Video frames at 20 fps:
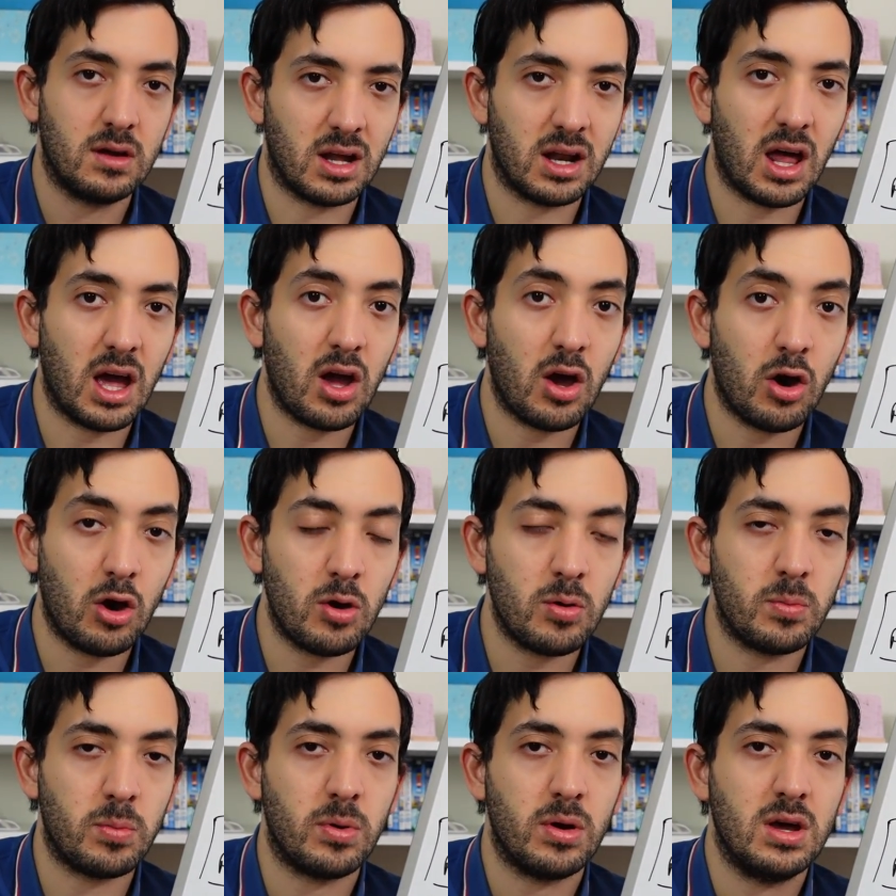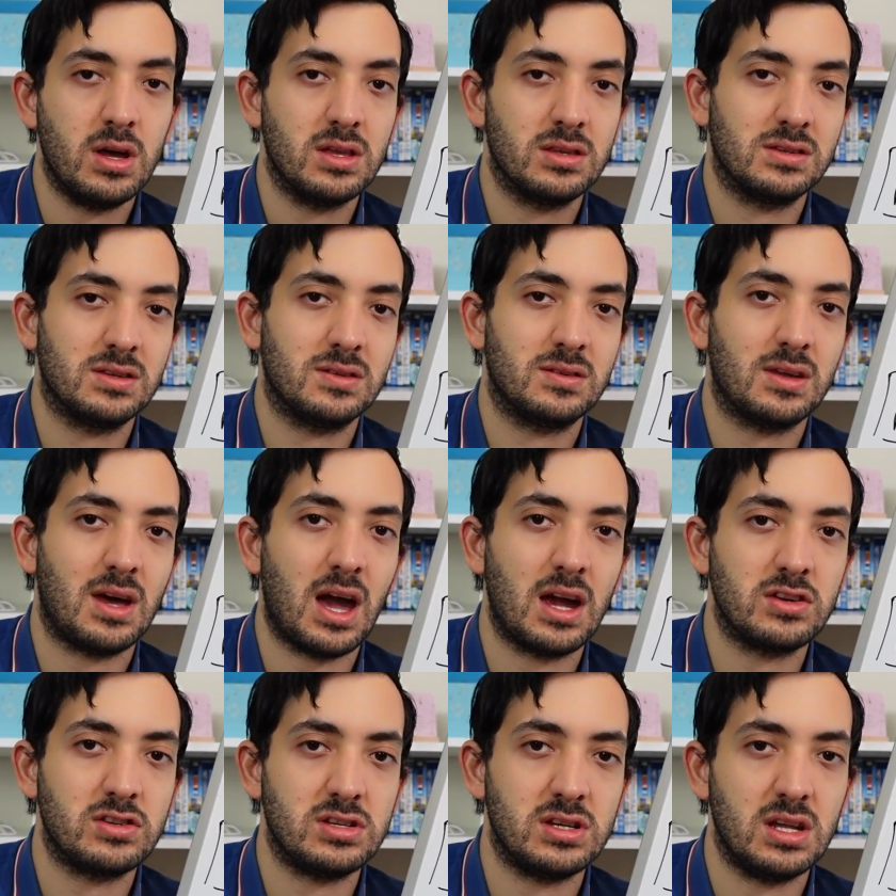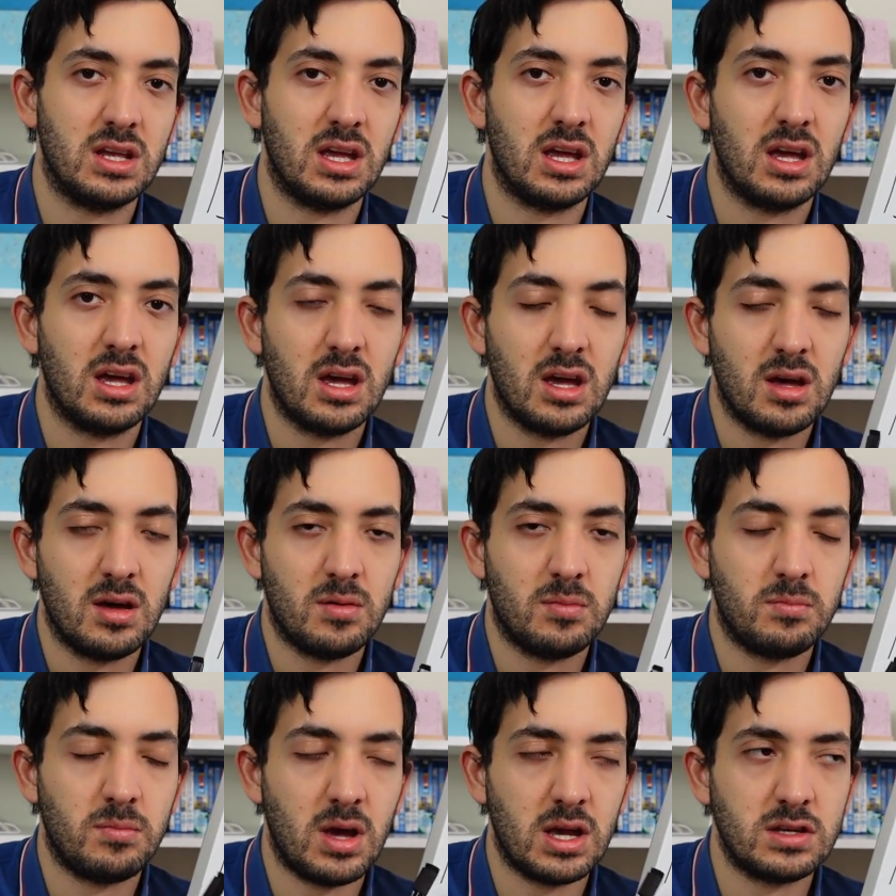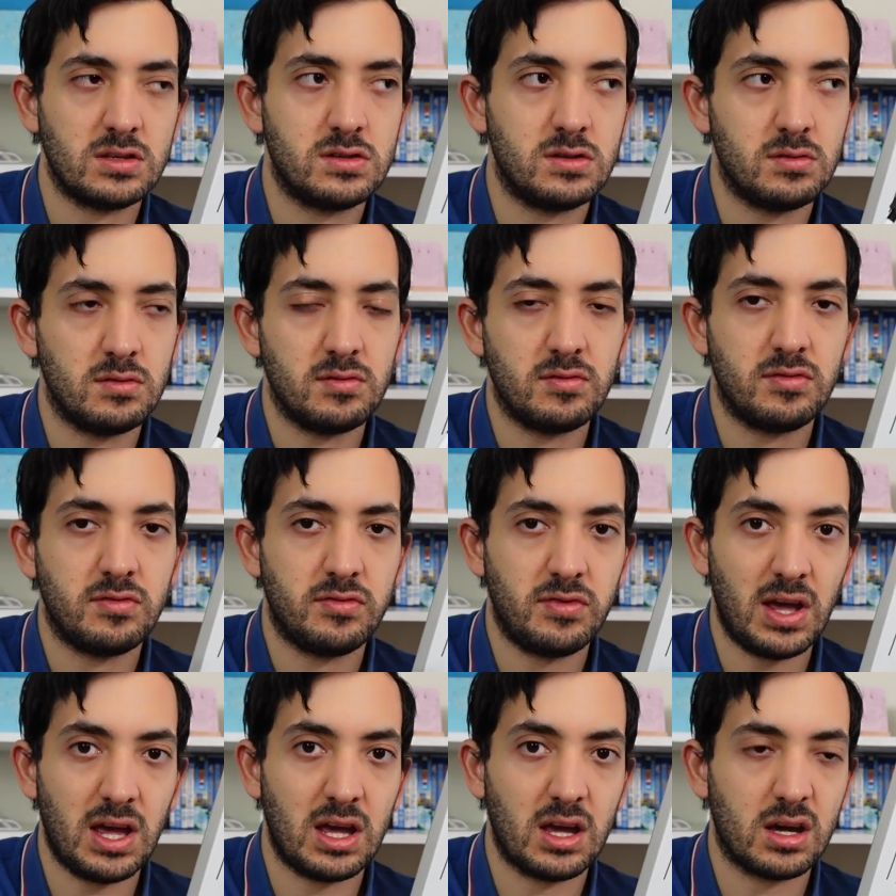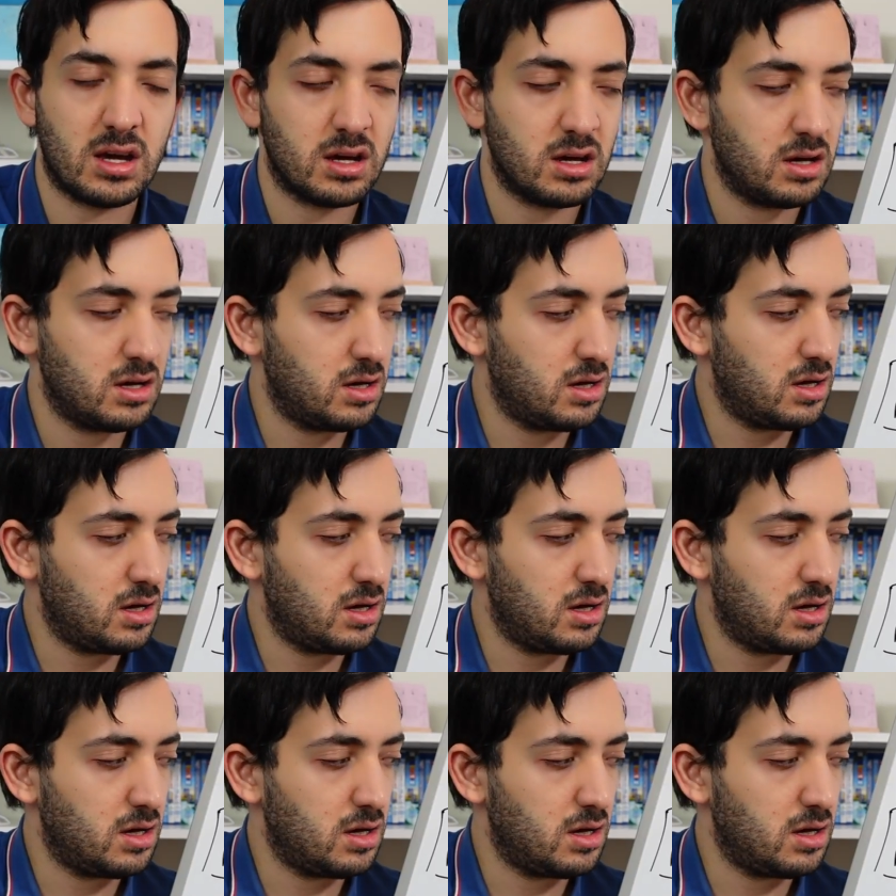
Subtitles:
And I hope this actually makes you think